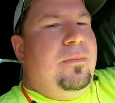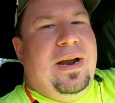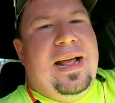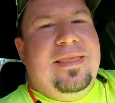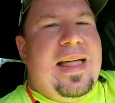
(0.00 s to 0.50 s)

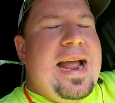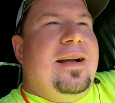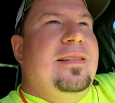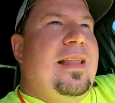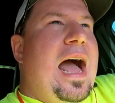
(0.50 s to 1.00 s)
But I like
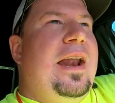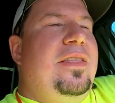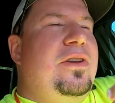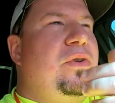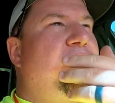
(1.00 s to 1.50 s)
a lot
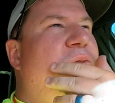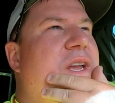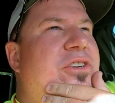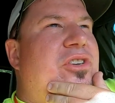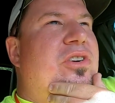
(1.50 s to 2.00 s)
of the new
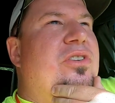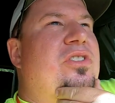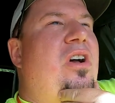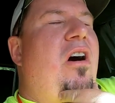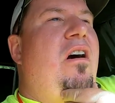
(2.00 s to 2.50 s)

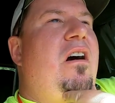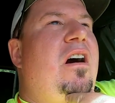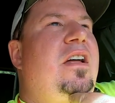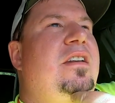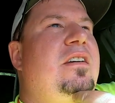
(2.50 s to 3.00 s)
features
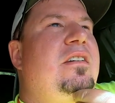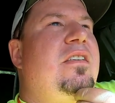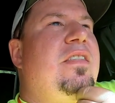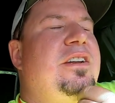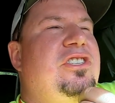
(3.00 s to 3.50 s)
on
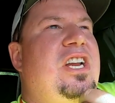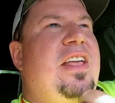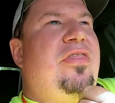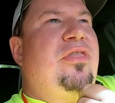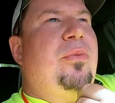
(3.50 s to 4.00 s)
the
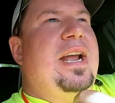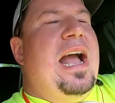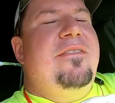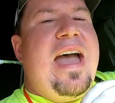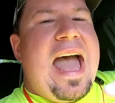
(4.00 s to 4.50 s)
Gen 3.
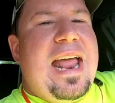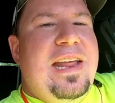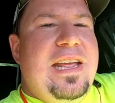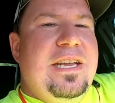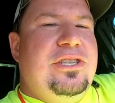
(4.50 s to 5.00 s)
I've
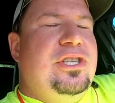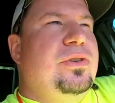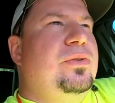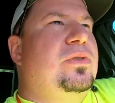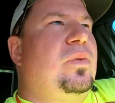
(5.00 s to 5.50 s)
had
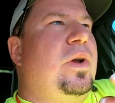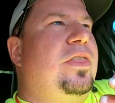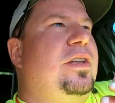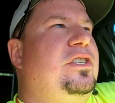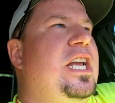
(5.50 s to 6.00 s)
issues with
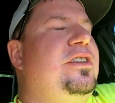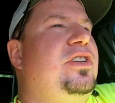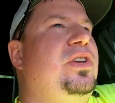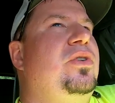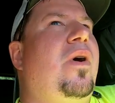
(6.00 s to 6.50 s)
the Gen
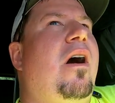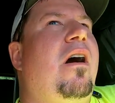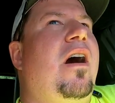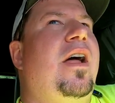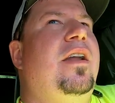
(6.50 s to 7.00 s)
2
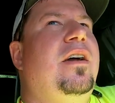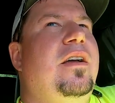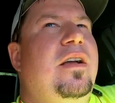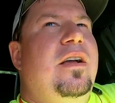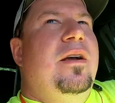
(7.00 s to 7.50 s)
on
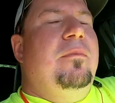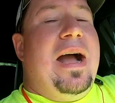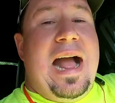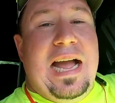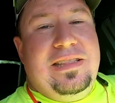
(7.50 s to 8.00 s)

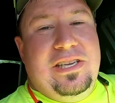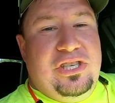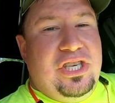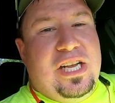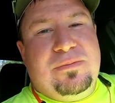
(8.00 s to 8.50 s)
my height
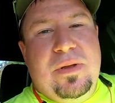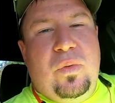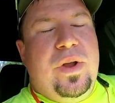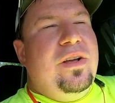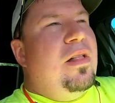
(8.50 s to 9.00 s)

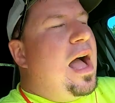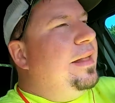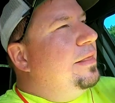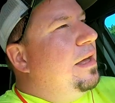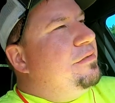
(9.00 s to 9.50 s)
adjustment wheel. I
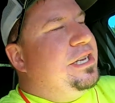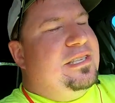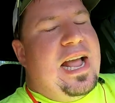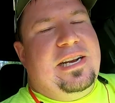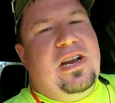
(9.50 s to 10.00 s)
love the
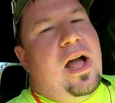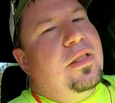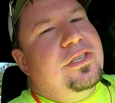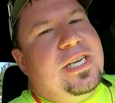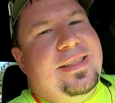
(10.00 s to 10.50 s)

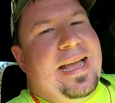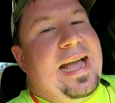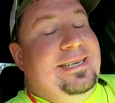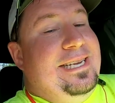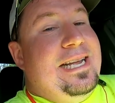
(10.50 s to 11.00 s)
technology and the
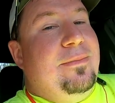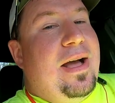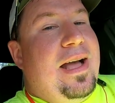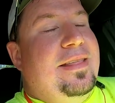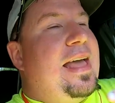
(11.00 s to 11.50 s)
idea
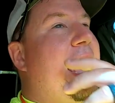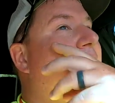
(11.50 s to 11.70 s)
behind that